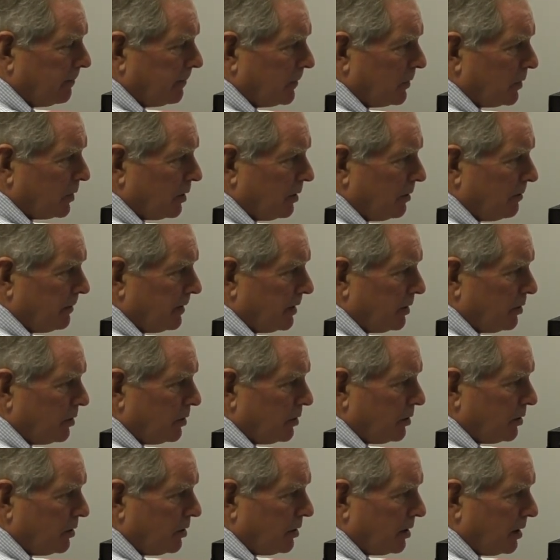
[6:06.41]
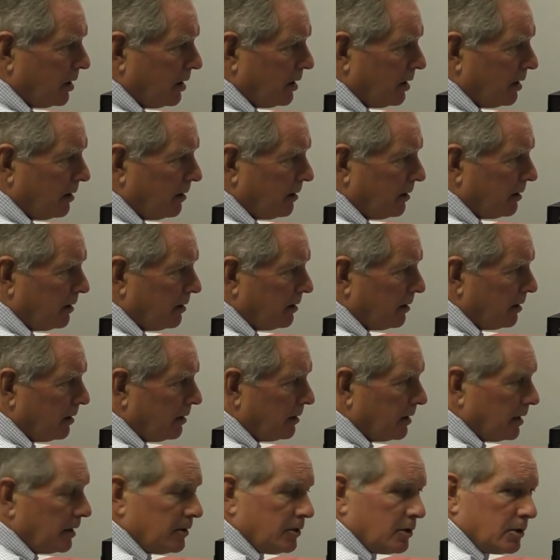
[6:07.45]
So this is a
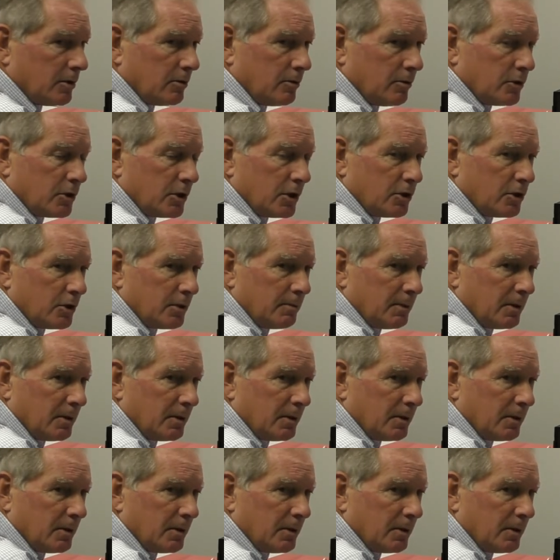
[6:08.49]
nice little system.